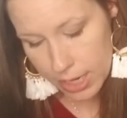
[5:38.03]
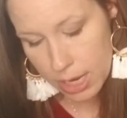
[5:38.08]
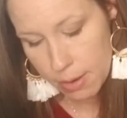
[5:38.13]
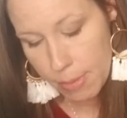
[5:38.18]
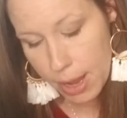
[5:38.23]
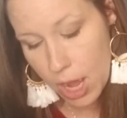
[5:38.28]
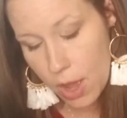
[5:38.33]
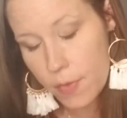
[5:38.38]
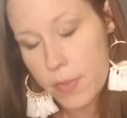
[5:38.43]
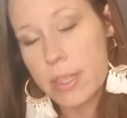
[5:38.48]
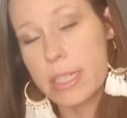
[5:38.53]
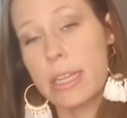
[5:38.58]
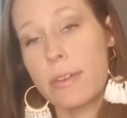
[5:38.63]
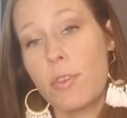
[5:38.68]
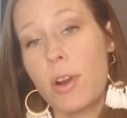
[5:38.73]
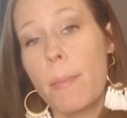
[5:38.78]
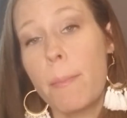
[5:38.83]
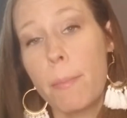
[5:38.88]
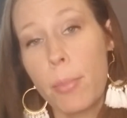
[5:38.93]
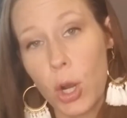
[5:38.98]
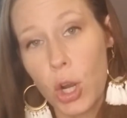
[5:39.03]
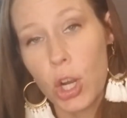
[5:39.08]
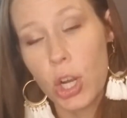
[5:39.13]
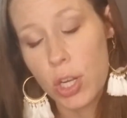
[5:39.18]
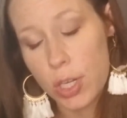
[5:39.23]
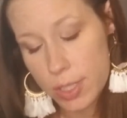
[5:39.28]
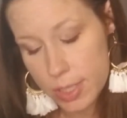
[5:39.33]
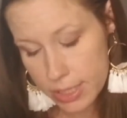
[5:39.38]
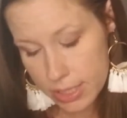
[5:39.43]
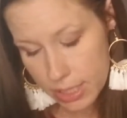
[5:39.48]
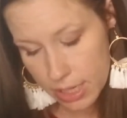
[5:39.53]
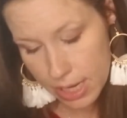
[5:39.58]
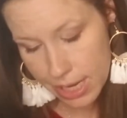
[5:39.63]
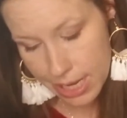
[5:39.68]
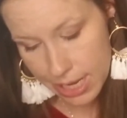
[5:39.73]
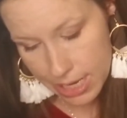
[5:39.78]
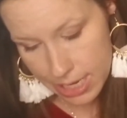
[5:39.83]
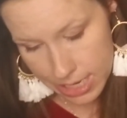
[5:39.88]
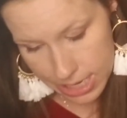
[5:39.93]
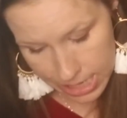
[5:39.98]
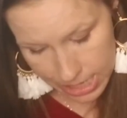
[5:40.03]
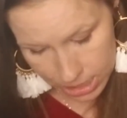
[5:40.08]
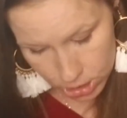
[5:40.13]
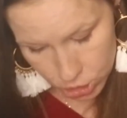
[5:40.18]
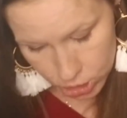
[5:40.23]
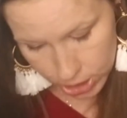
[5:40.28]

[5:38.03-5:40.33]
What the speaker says: about the different birds in each